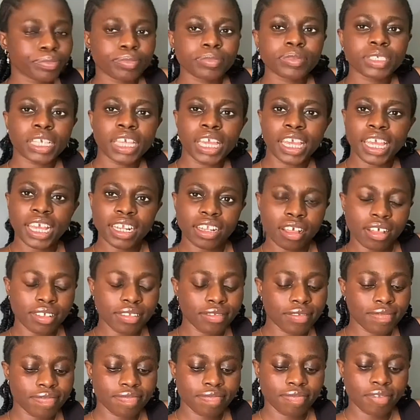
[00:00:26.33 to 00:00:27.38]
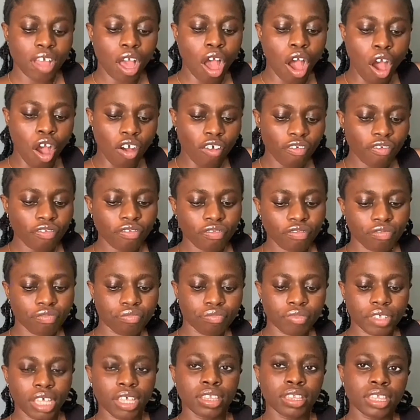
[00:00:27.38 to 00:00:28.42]
kicking us off
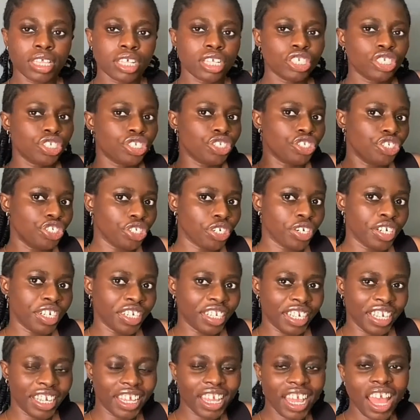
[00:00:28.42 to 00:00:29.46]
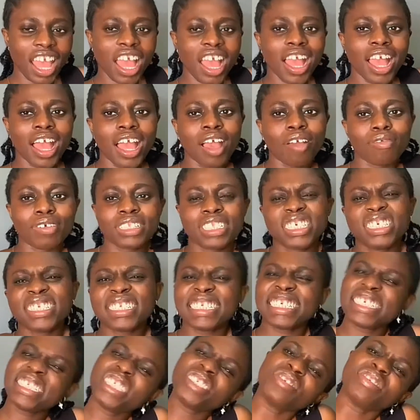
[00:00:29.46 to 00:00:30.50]
in this journey with this
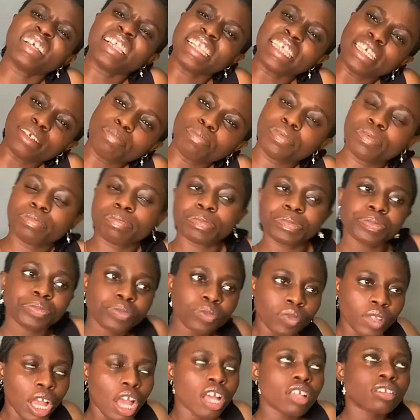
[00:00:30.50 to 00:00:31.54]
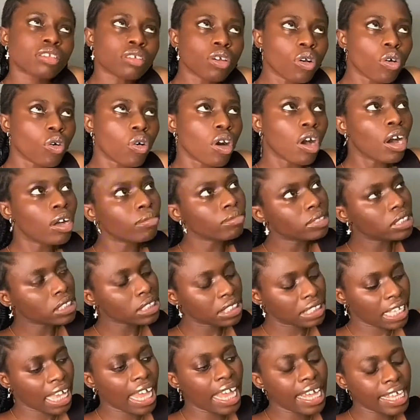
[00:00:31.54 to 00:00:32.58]
little clip. So
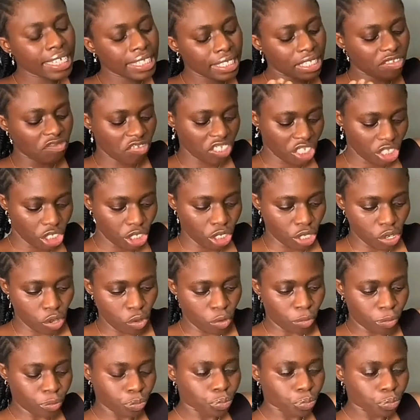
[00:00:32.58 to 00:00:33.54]
today's video